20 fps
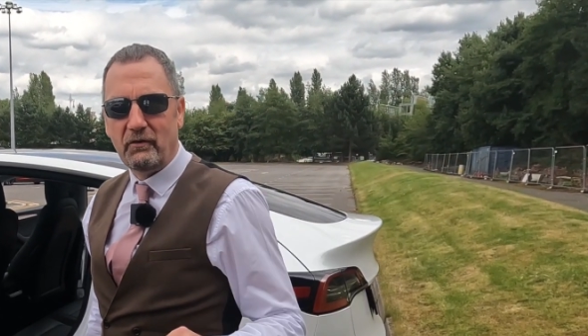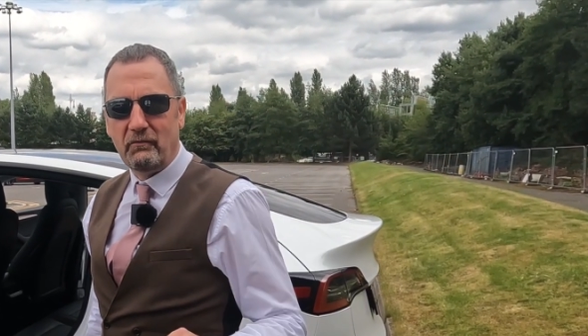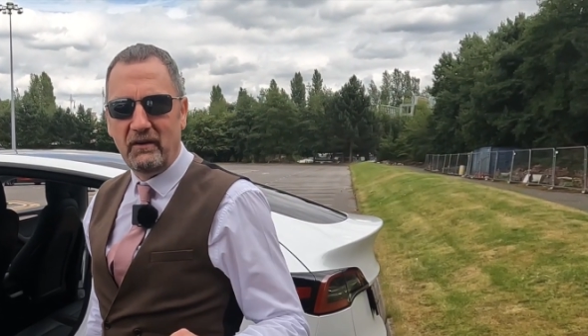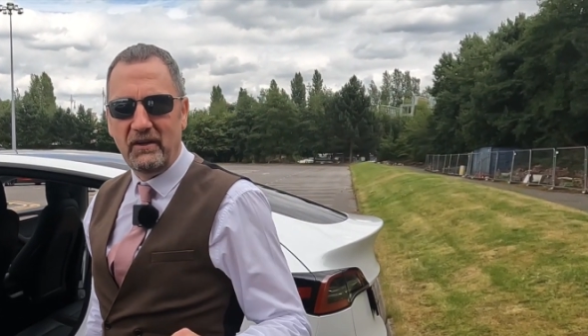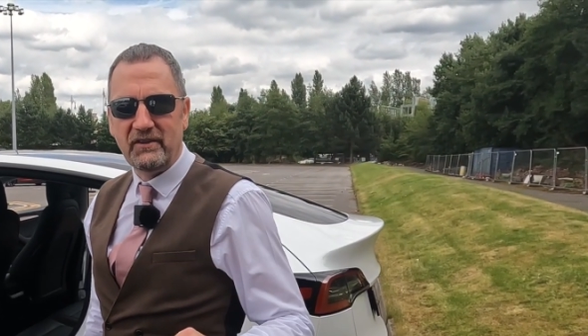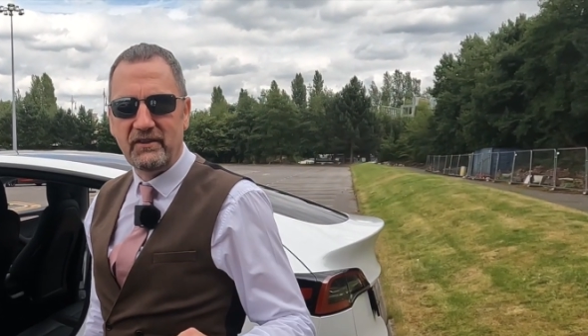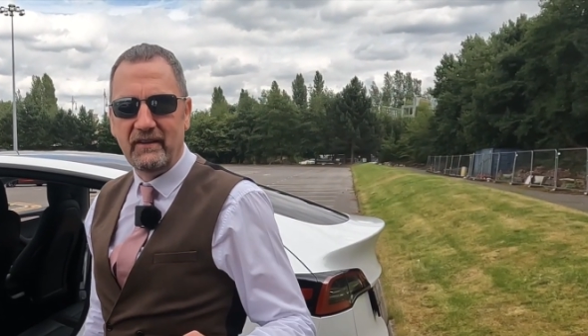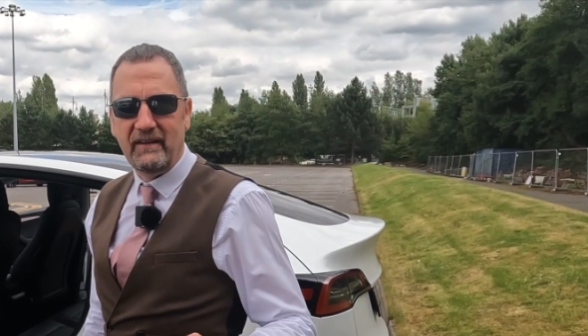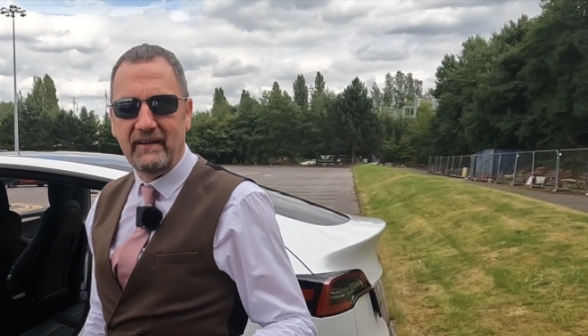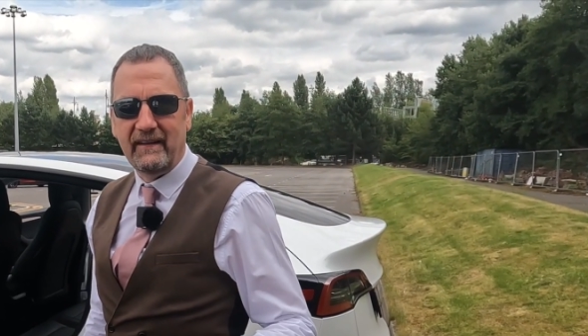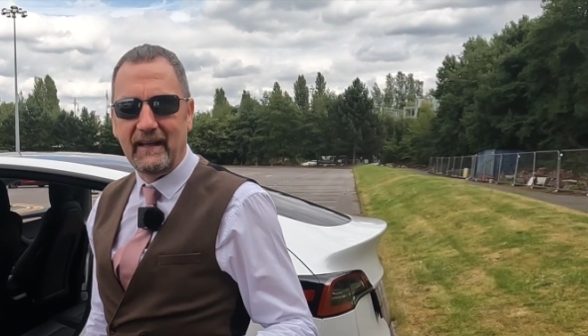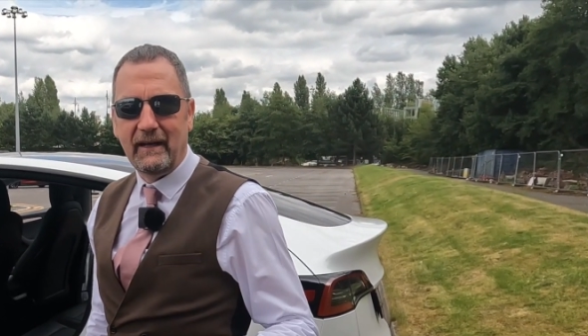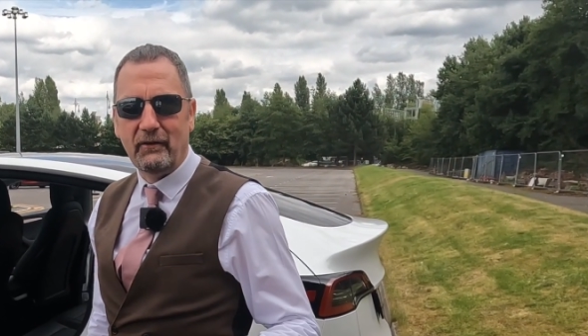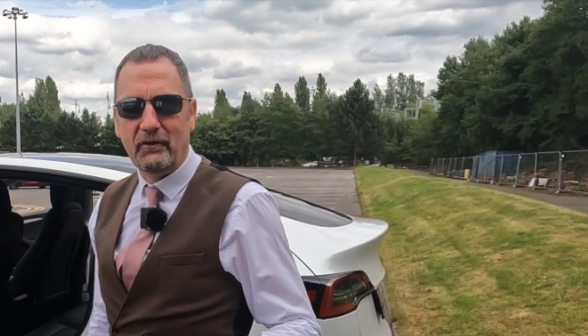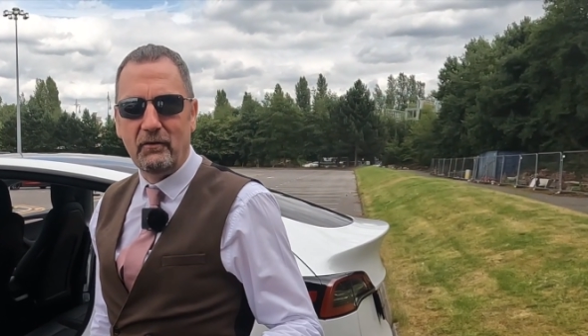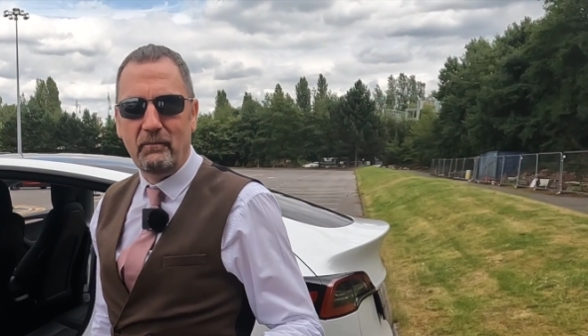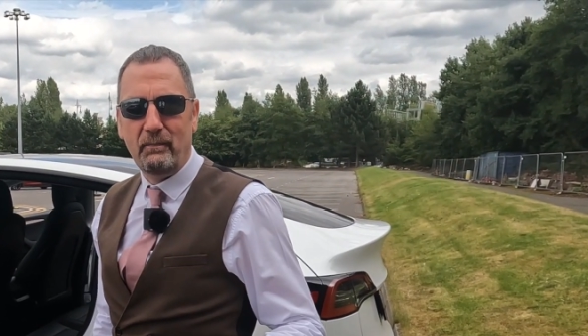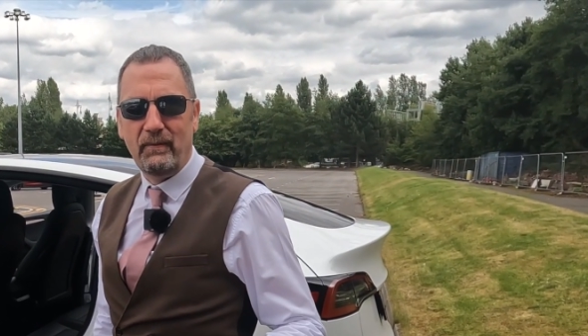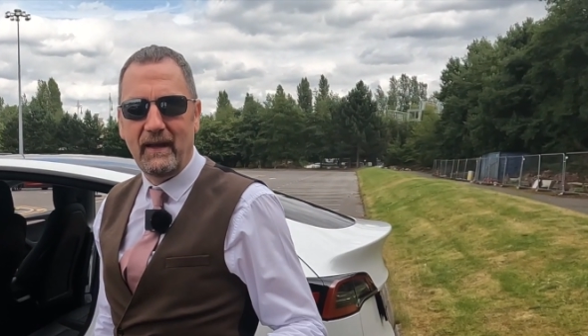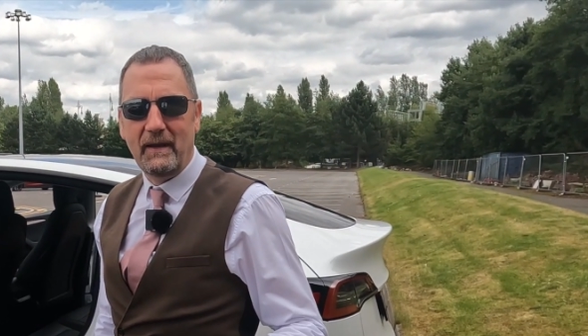at recently that I
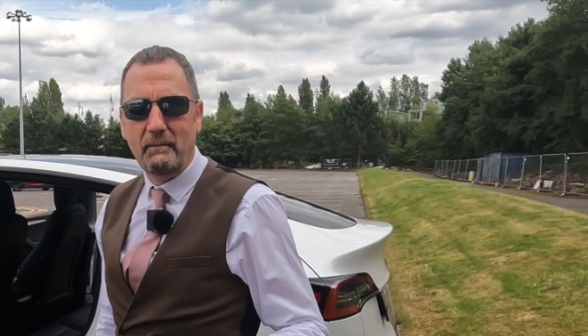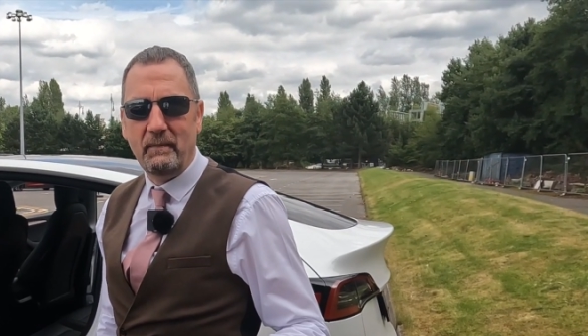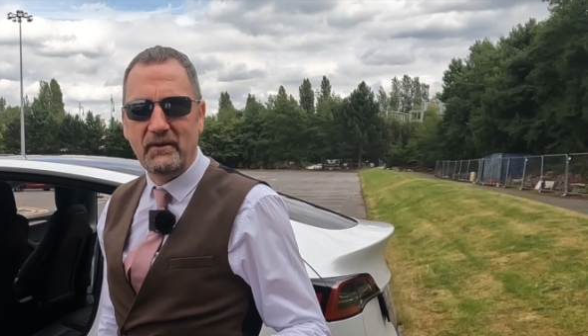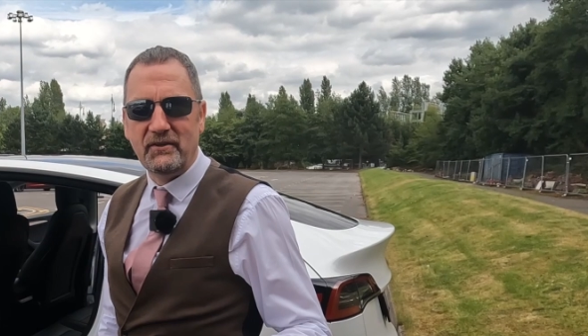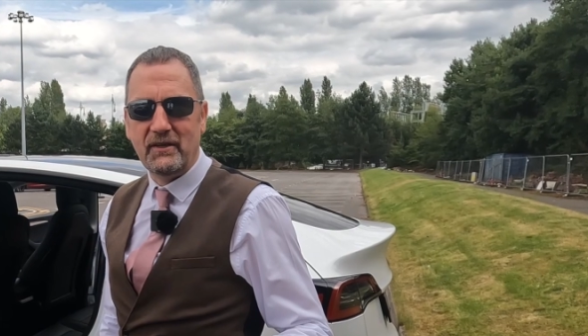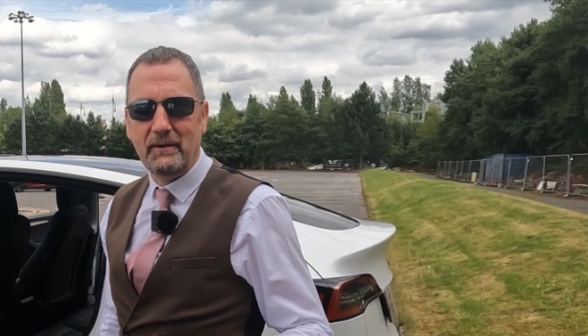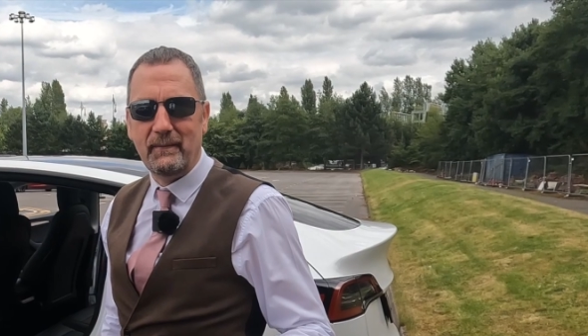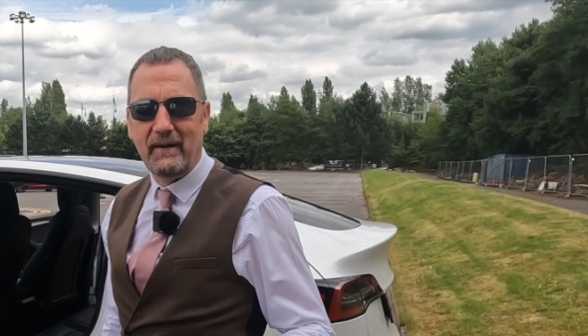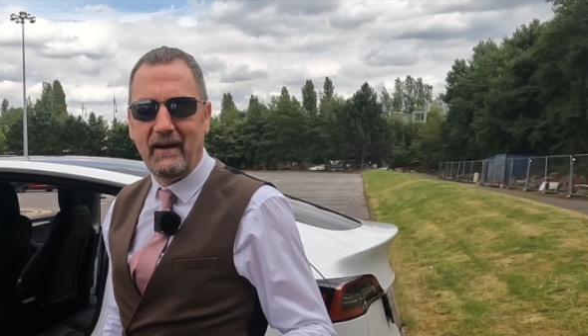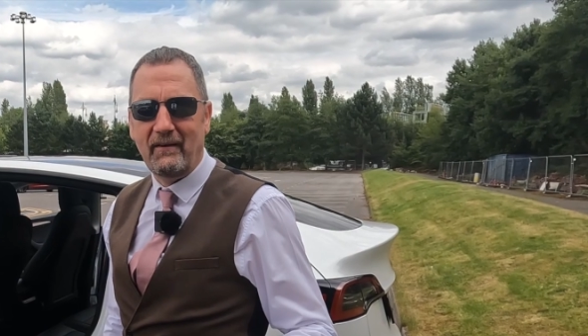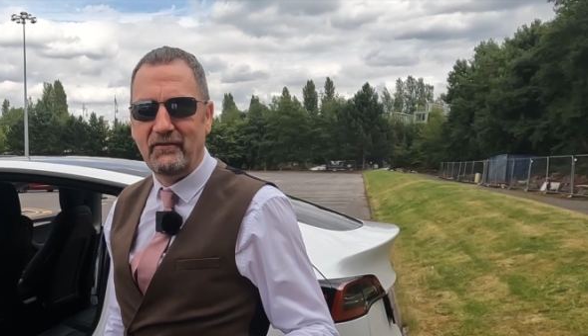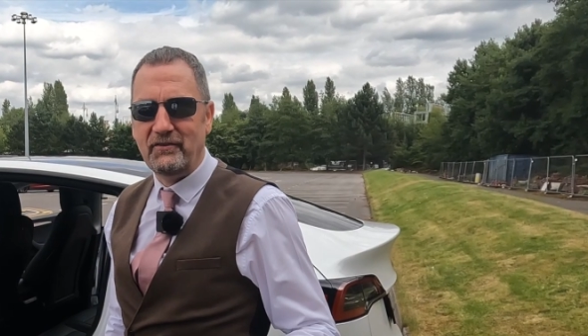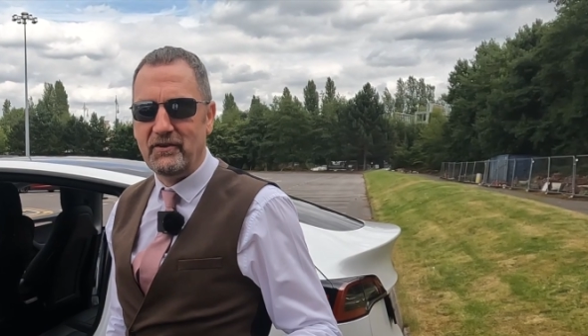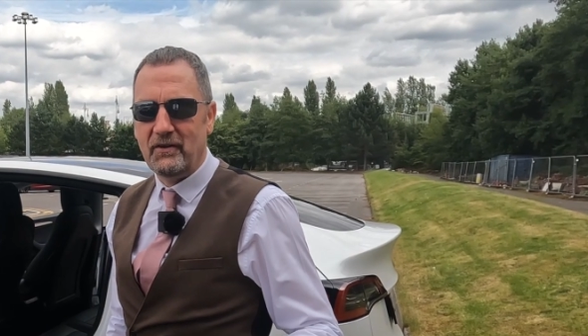complained bitterly about having